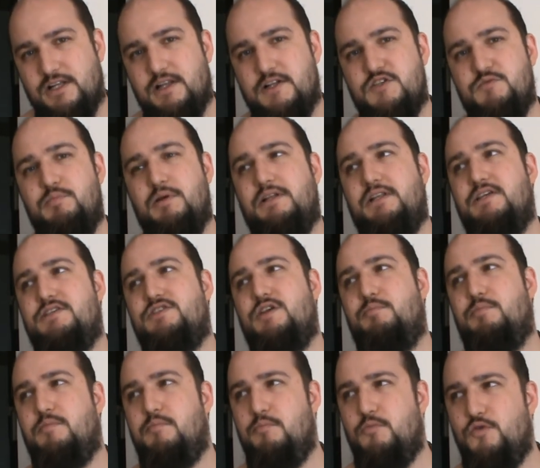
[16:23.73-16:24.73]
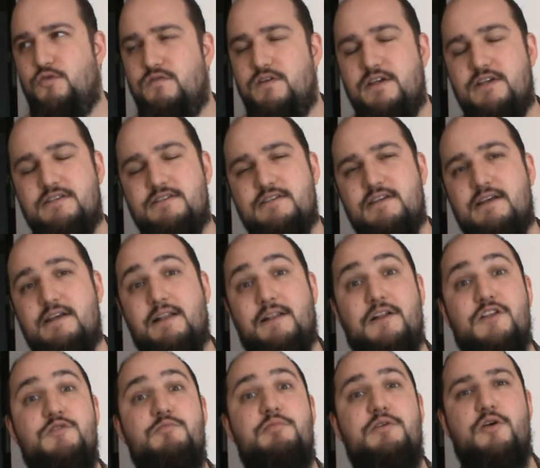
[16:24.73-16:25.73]
Let's pick this up in movies.
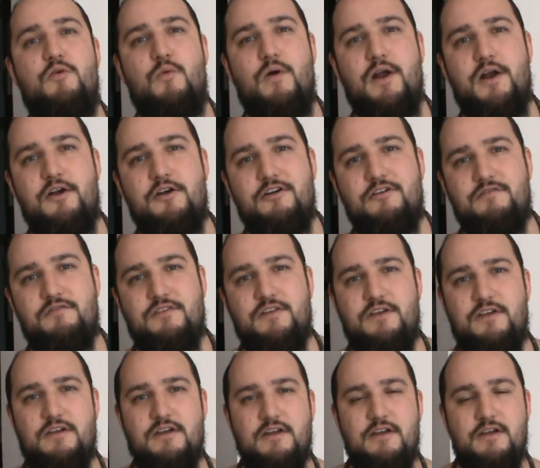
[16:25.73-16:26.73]
Let's be aware of the